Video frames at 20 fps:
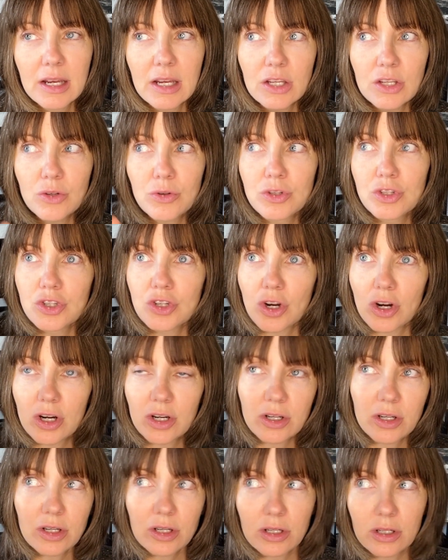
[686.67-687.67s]
you
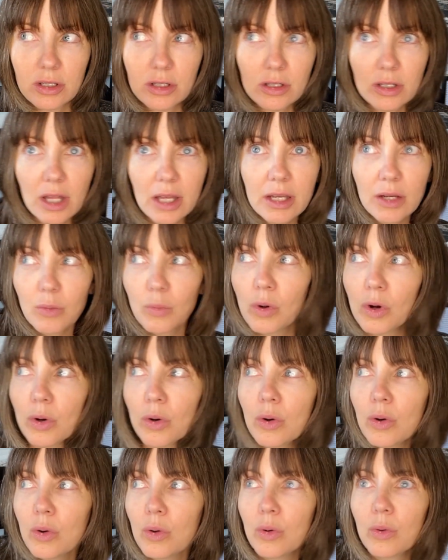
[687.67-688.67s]
start like,
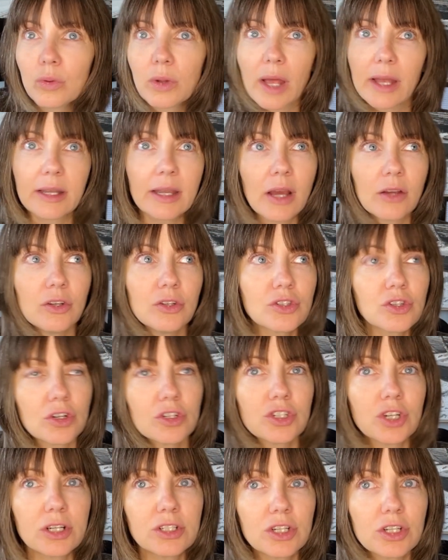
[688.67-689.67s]
whoa, like now you start
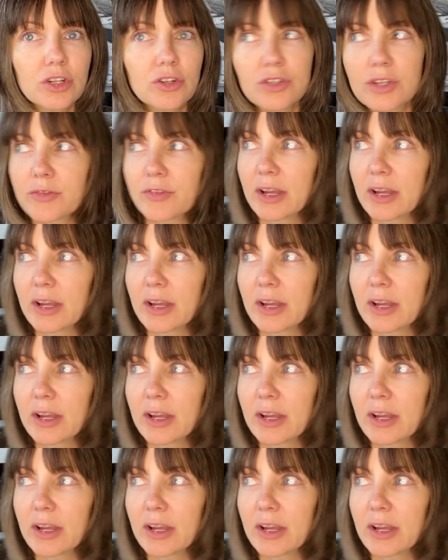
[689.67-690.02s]
judging yourself.